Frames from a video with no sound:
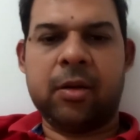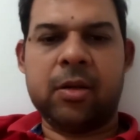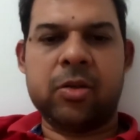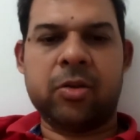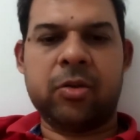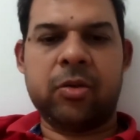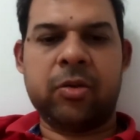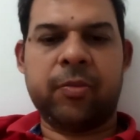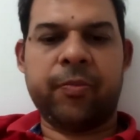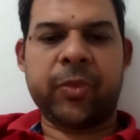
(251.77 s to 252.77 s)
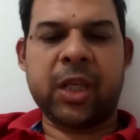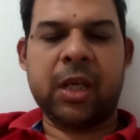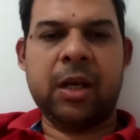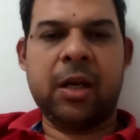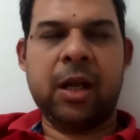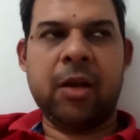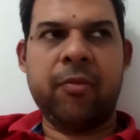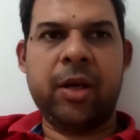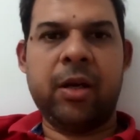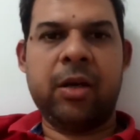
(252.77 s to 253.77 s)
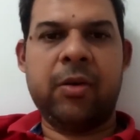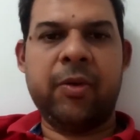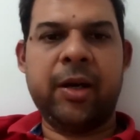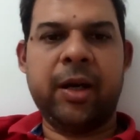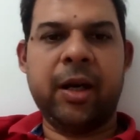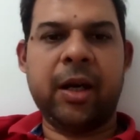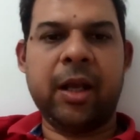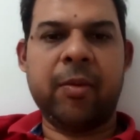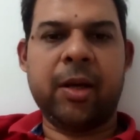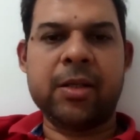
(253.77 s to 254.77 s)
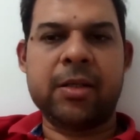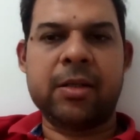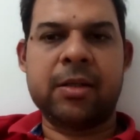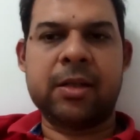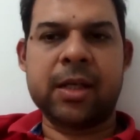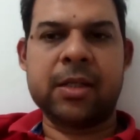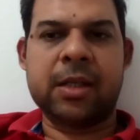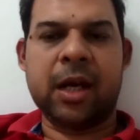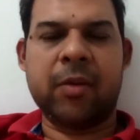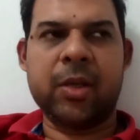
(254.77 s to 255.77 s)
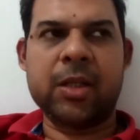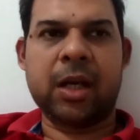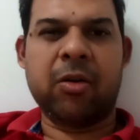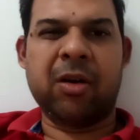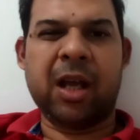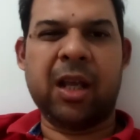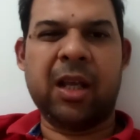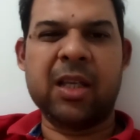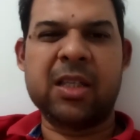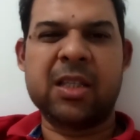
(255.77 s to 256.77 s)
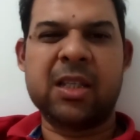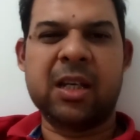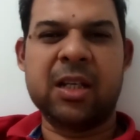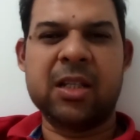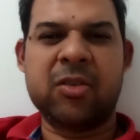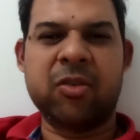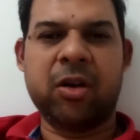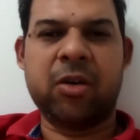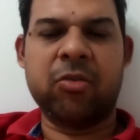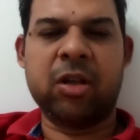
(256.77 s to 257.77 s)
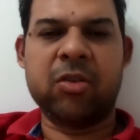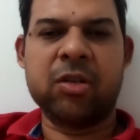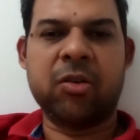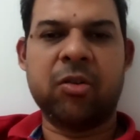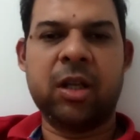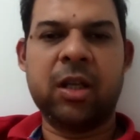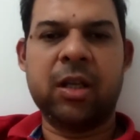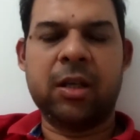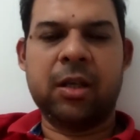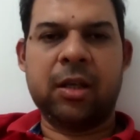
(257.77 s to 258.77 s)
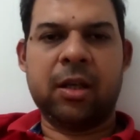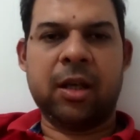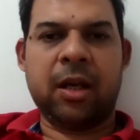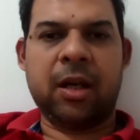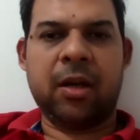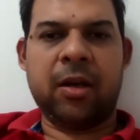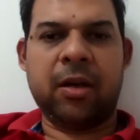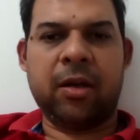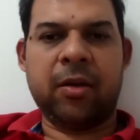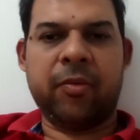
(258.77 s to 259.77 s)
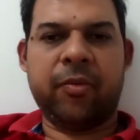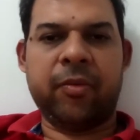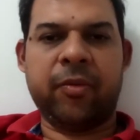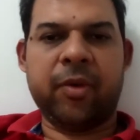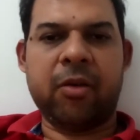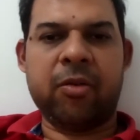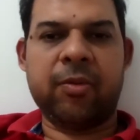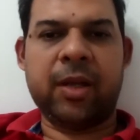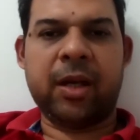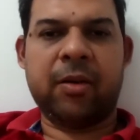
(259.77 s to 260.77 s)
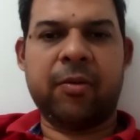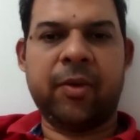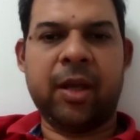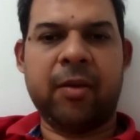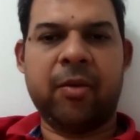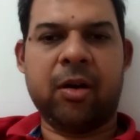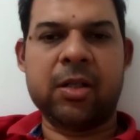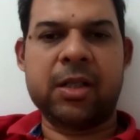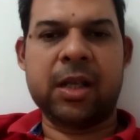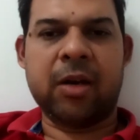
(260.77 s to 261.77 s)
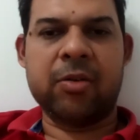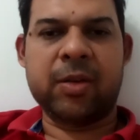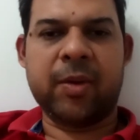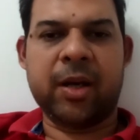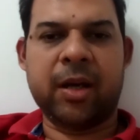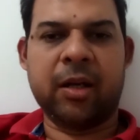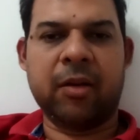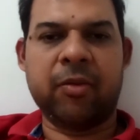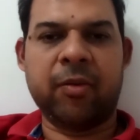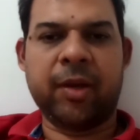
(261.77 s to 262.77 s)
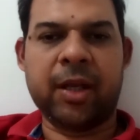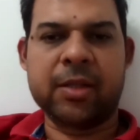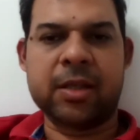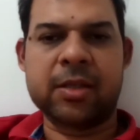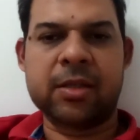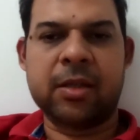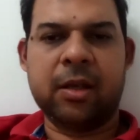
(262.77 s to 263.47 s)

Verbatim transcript: So in India, we, we didn't have test test that much around, I guess it is 22,000 only and uh, out of that we have got around 700 confirmed cases